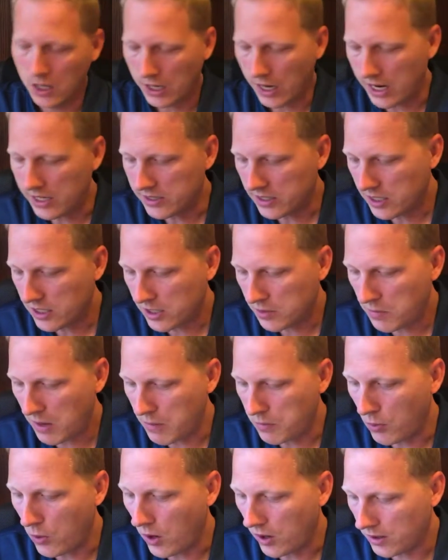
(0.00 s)
Guys, this is my
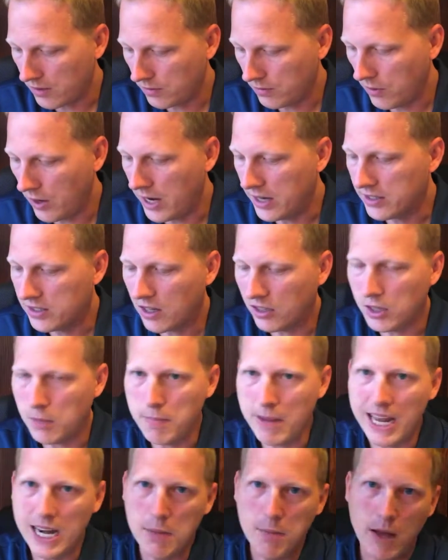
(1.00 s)
book, right? It's called The
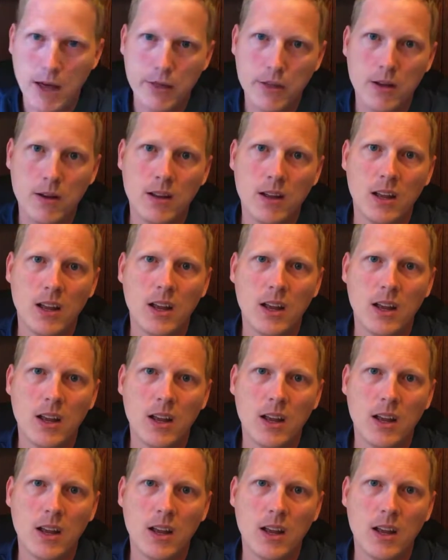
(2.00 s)
Manny Method.